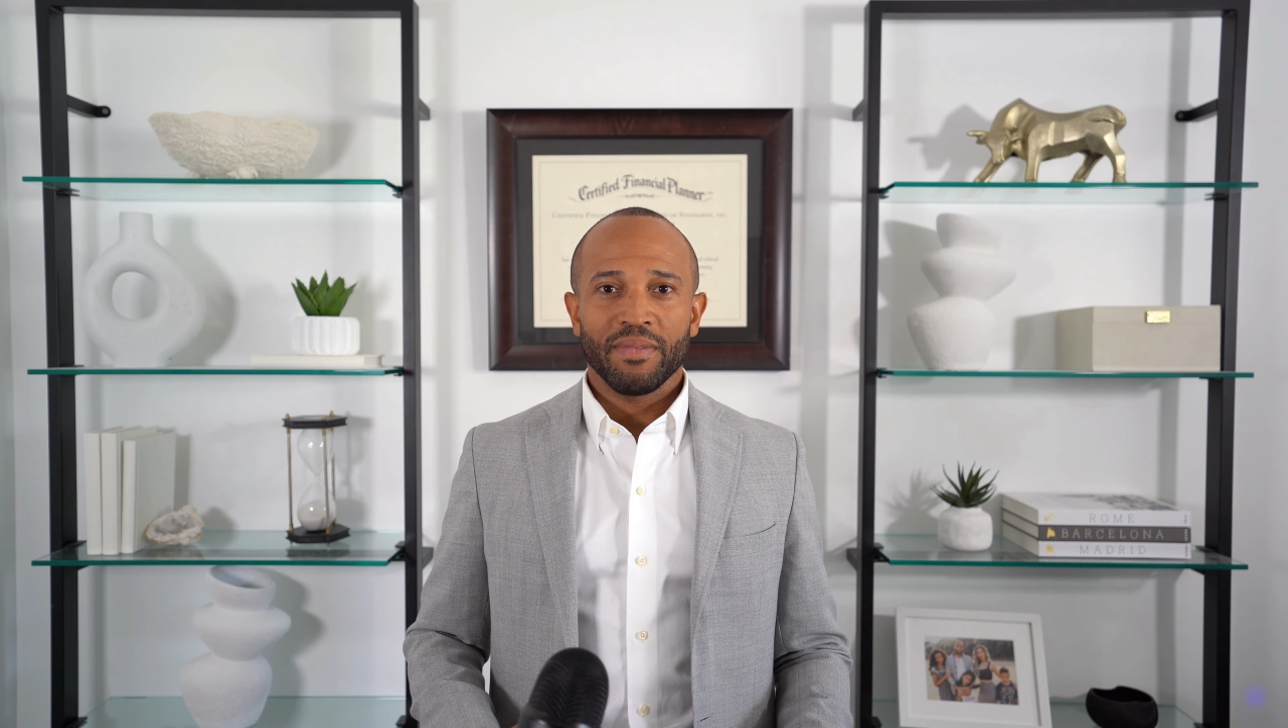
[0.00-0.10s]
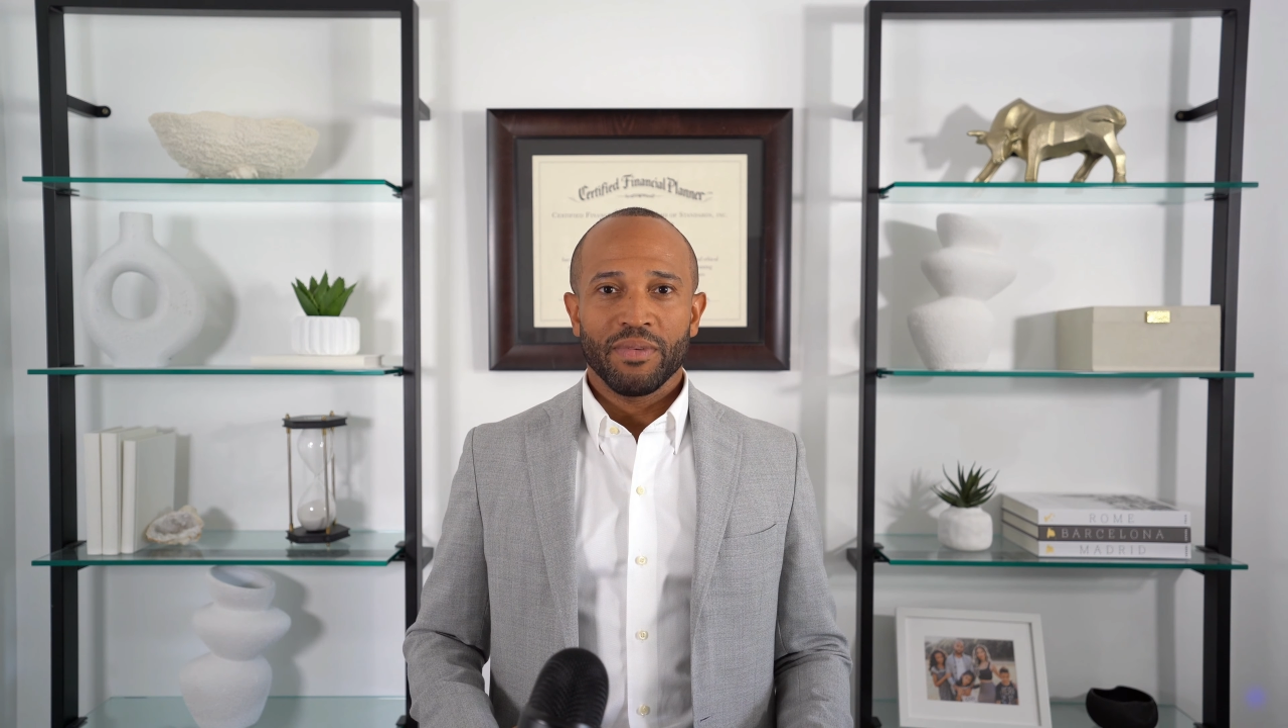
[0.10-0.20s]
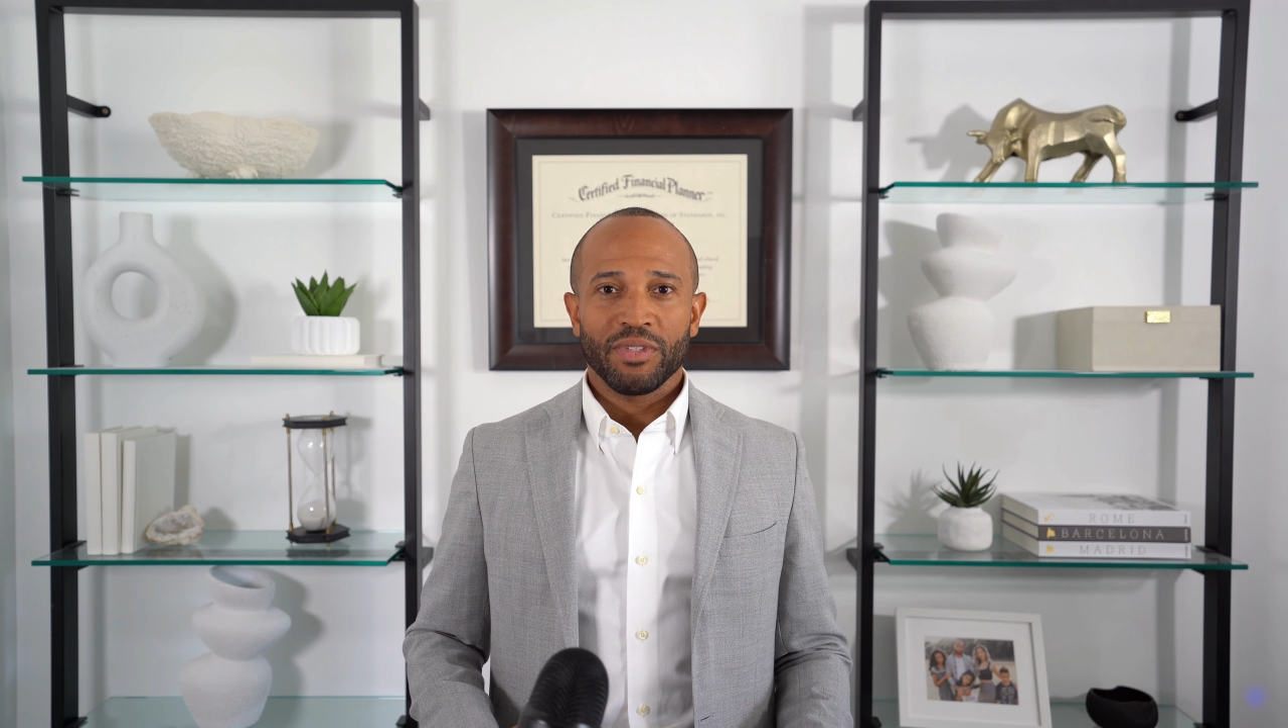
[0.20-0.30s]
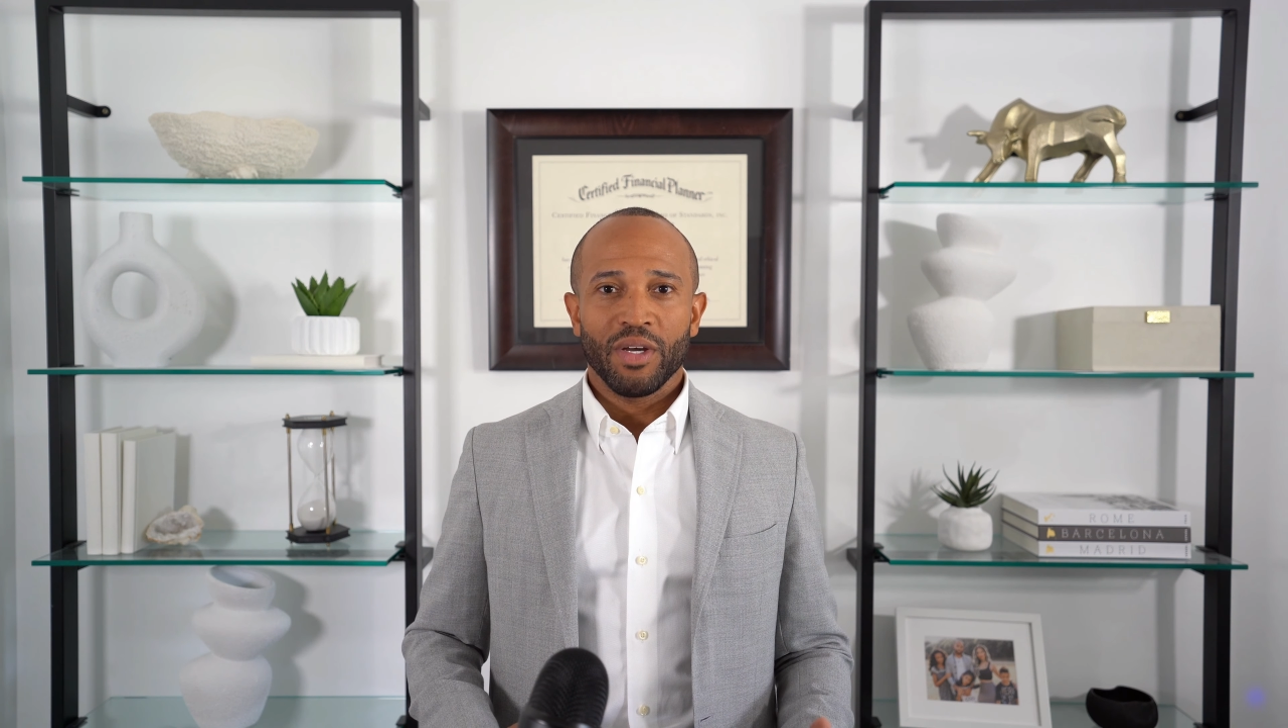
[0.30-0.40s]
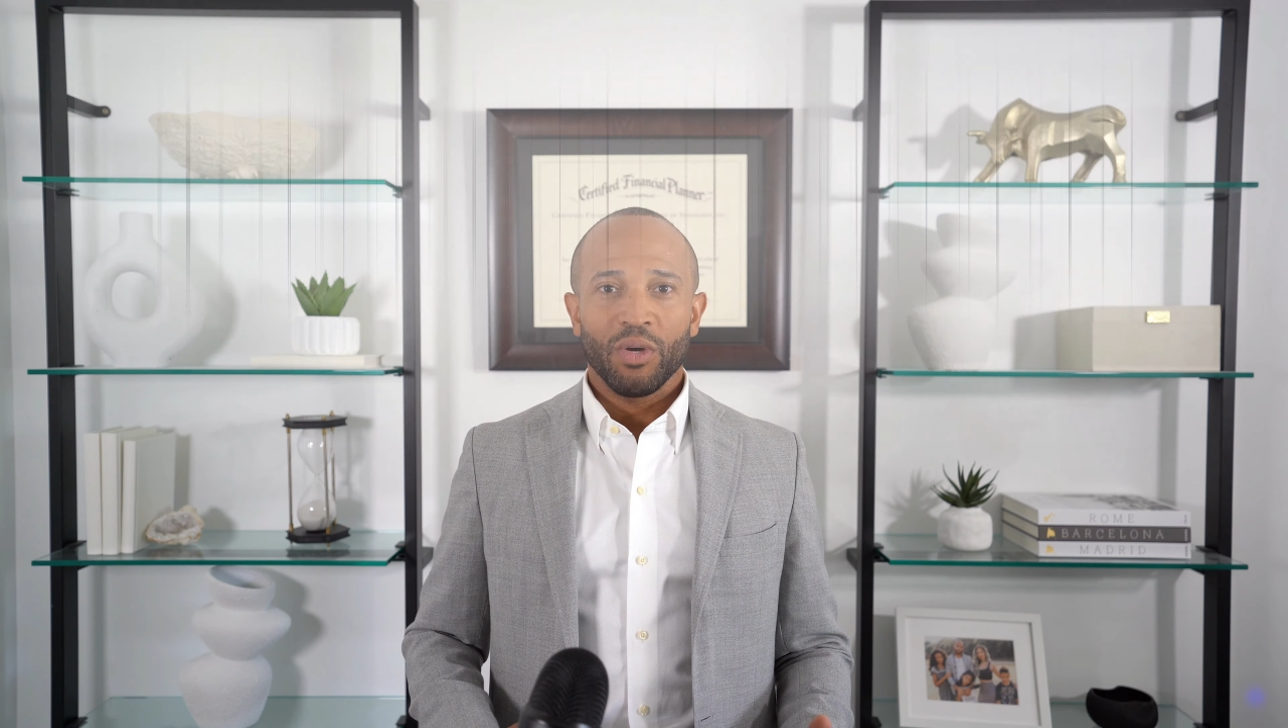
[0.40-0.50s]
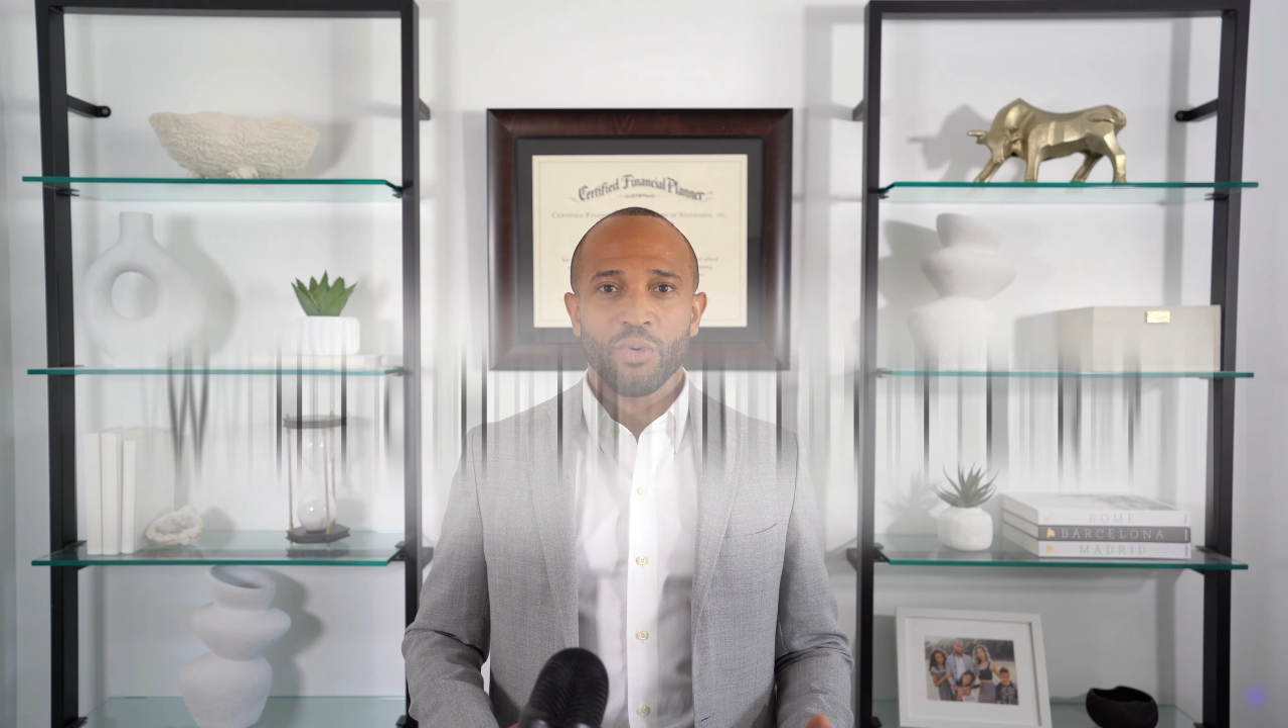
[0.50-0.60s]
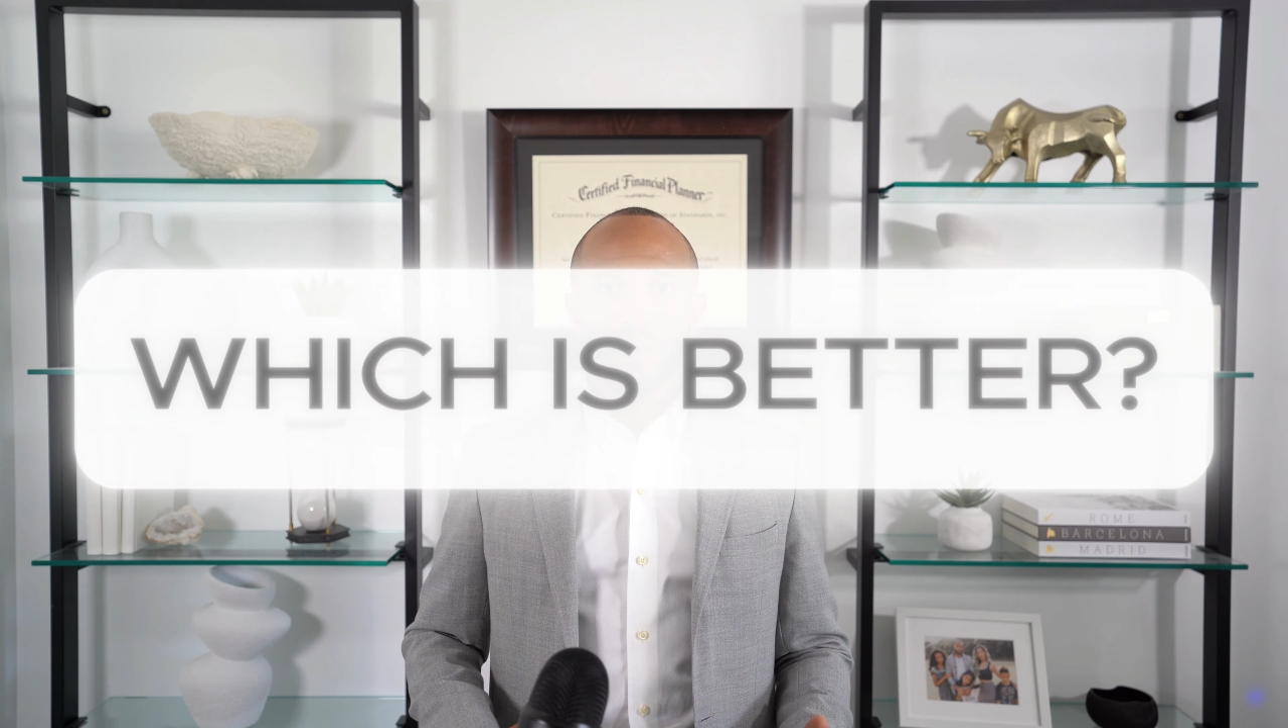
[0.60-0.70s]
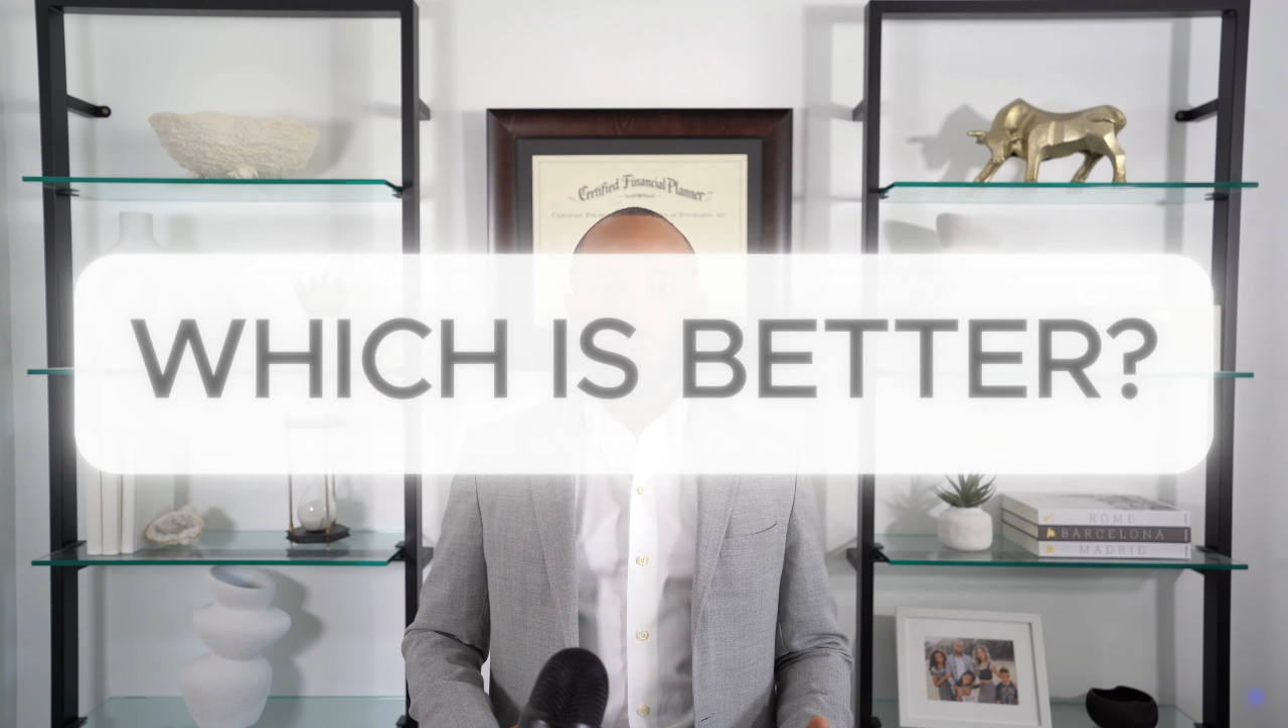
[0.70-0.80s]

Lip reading: So,